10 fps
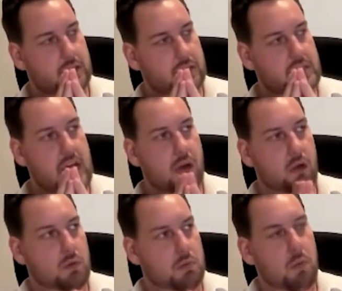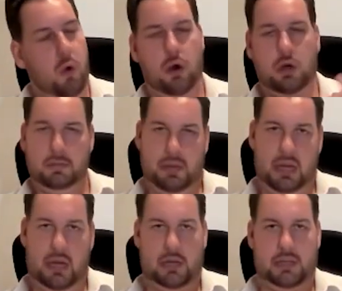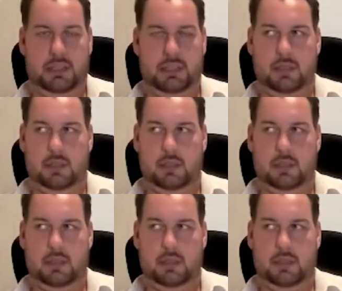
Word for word: now more apart